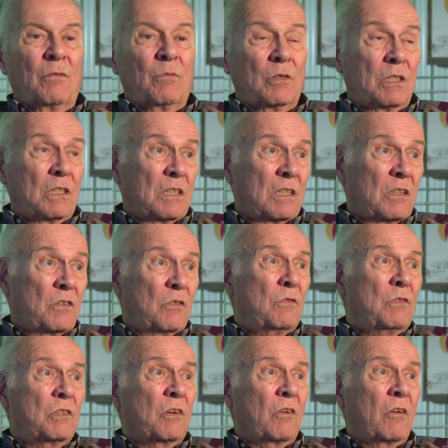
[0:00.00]
which is a true
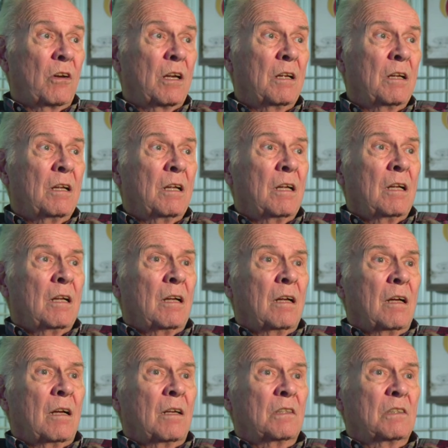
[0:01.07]
story.
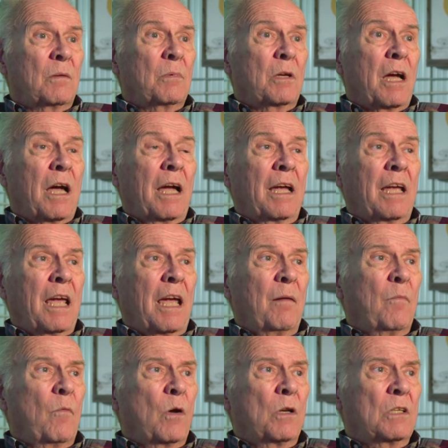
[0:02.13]
Some guy
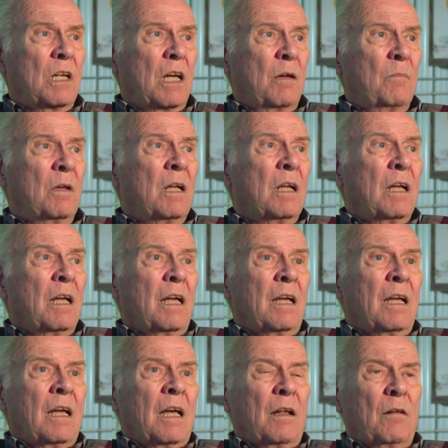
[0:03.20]
came one time.
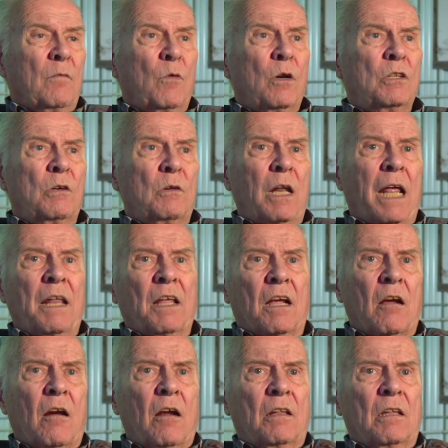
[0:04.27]
Richard had the
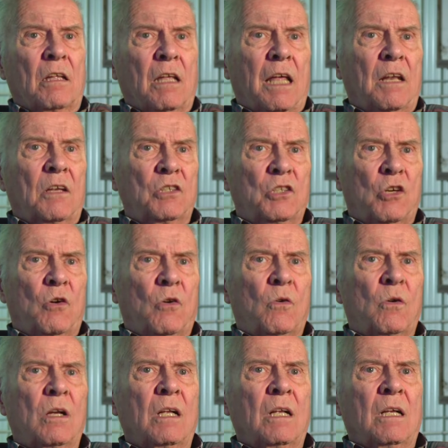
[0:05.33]
car at a show.
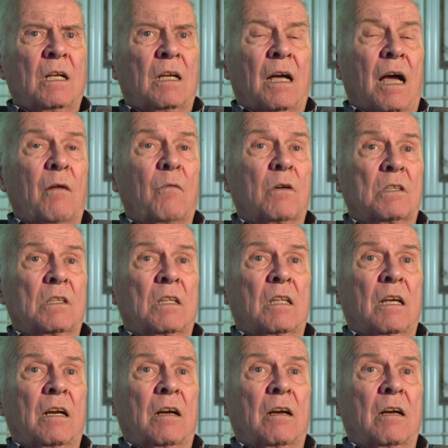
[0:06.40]
I wasn't
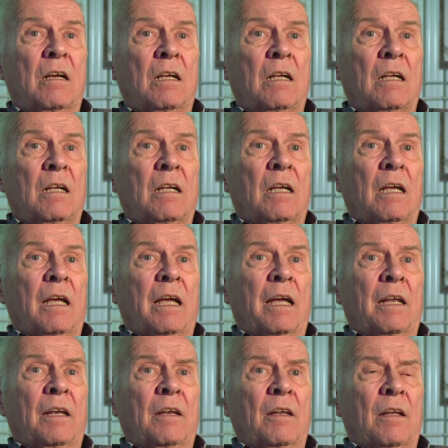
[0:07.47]
there,
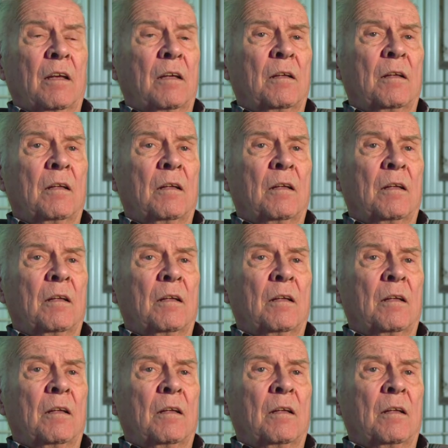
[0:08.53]
and